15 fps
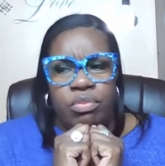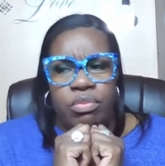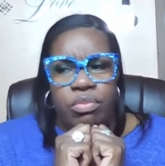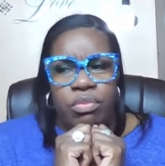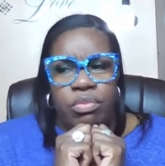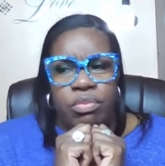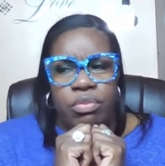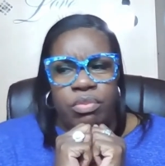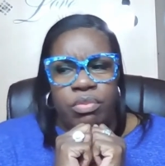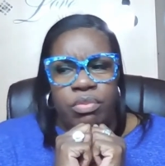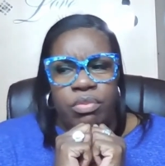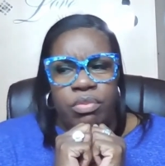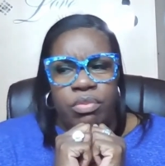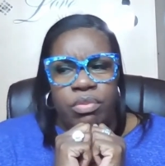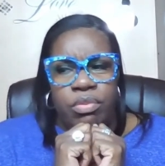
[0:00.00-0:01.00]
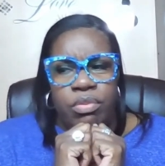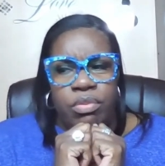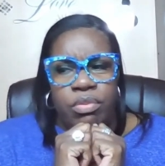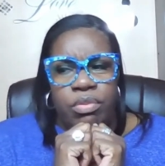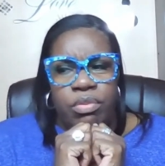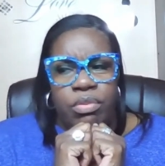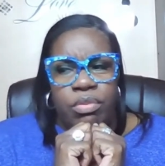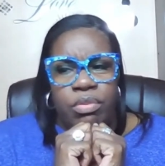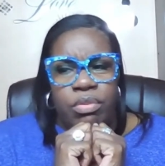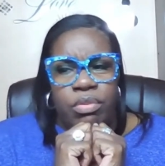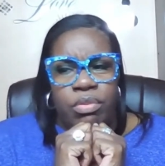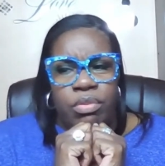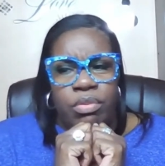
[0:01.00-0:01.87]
Nobody speaks.